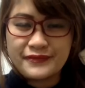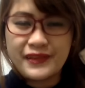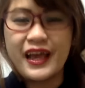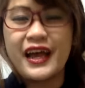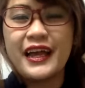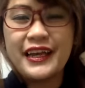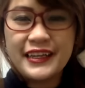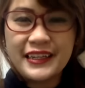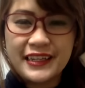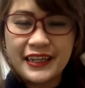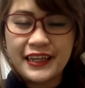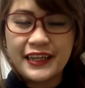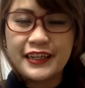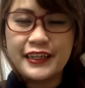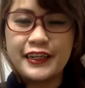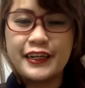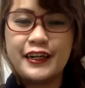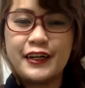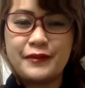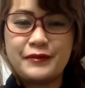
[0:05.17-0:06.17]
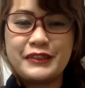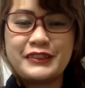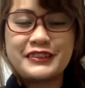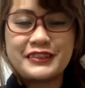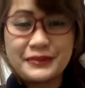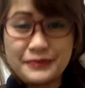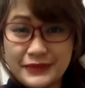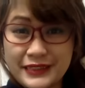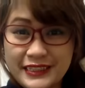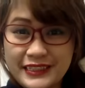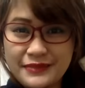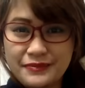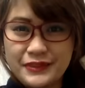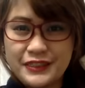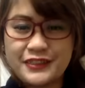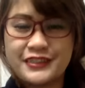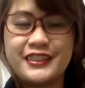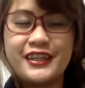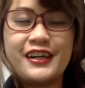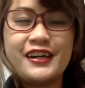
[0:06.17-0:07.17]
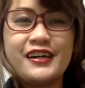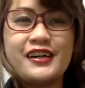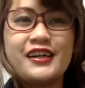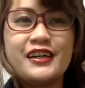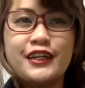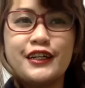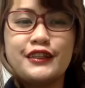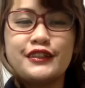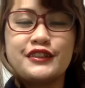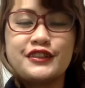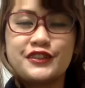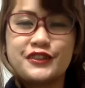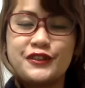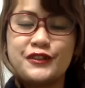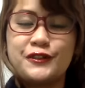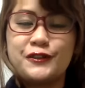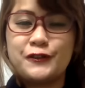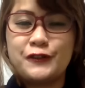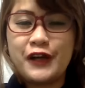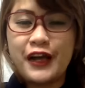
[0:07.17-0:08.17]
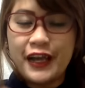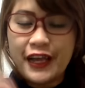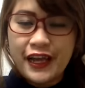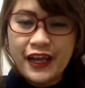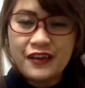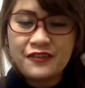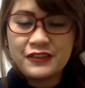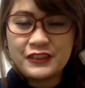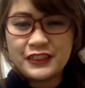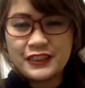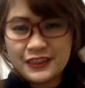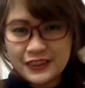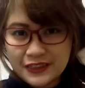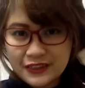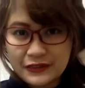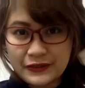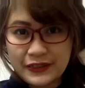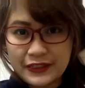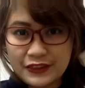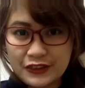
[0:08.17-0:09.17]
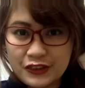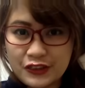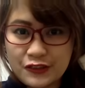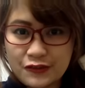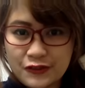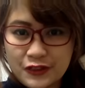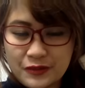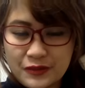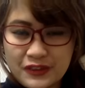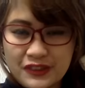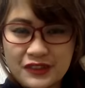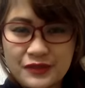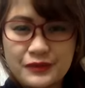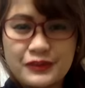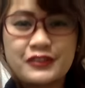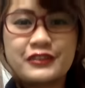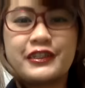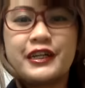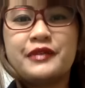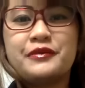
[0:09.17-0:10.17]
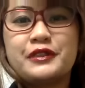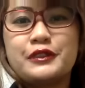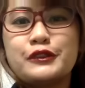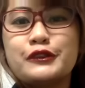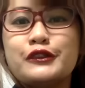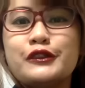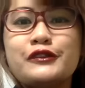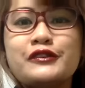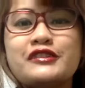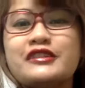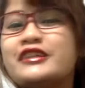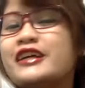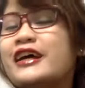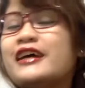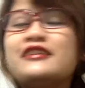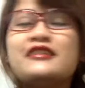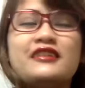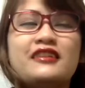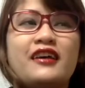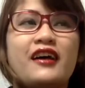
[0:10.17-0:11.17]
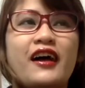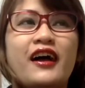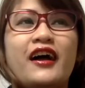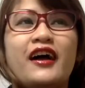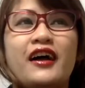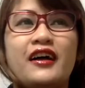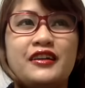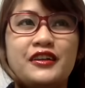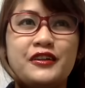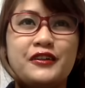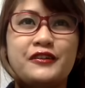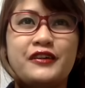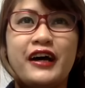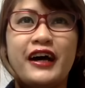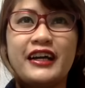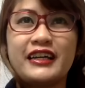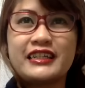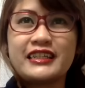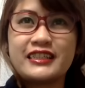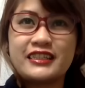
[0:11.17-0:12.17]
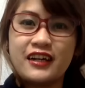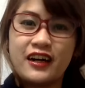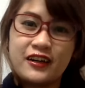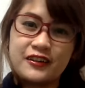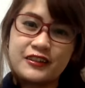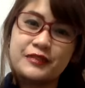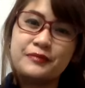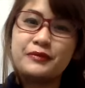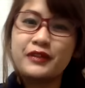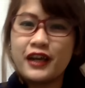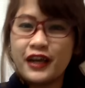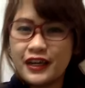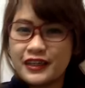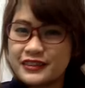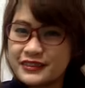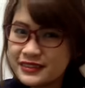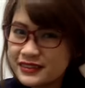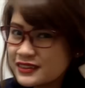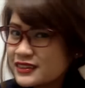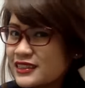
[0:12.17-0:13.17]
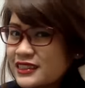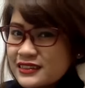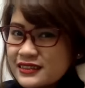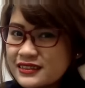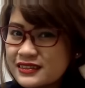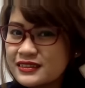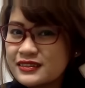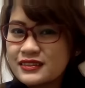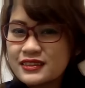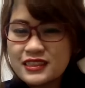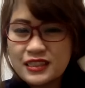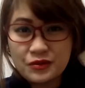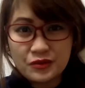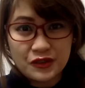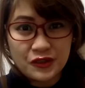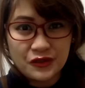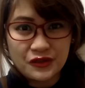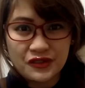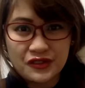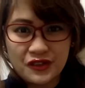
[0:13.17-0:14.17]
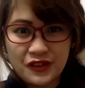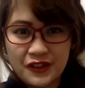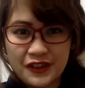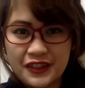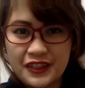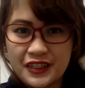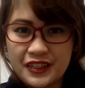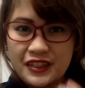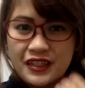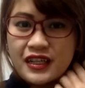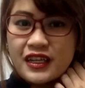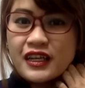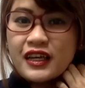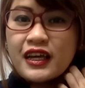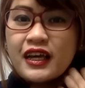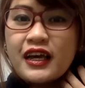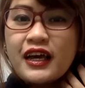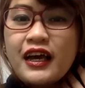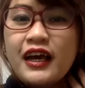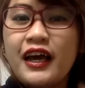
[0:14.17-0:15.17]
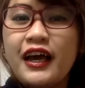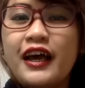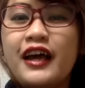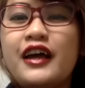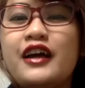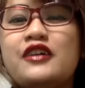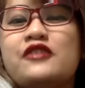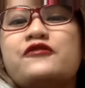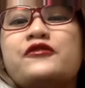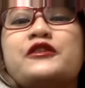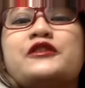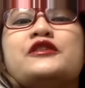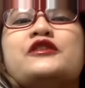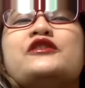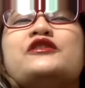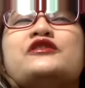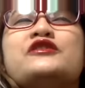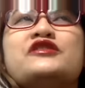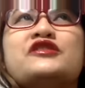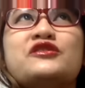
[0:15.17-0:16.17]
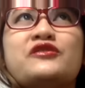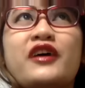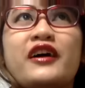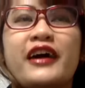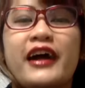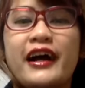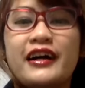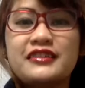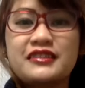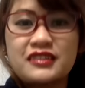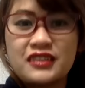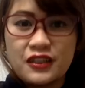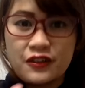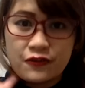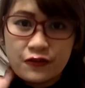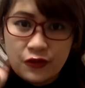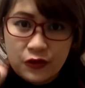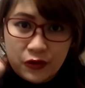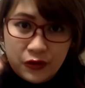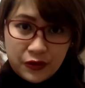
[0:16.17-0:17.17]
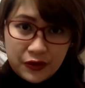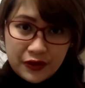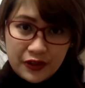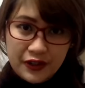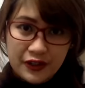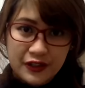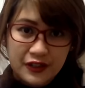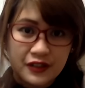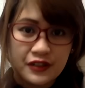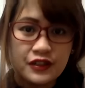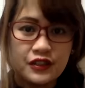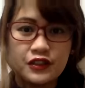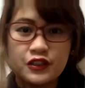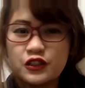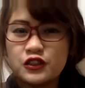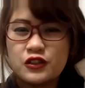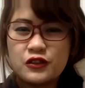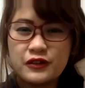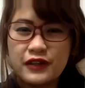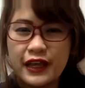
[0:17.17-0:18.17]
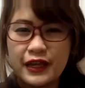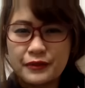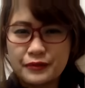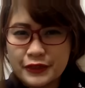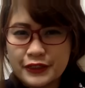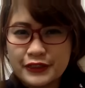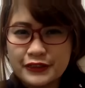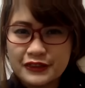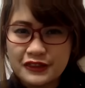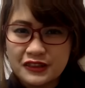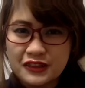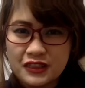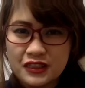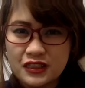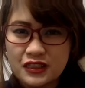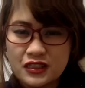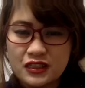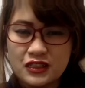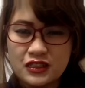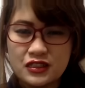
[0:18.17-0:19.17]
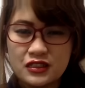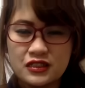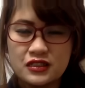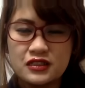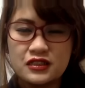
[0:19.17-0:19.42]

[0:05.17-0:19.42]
Hi again, it's me, Mira. So I have another question from a subscriber. To those that I cannot reply instantly, I'm so sorry. And for those who are asking for like personal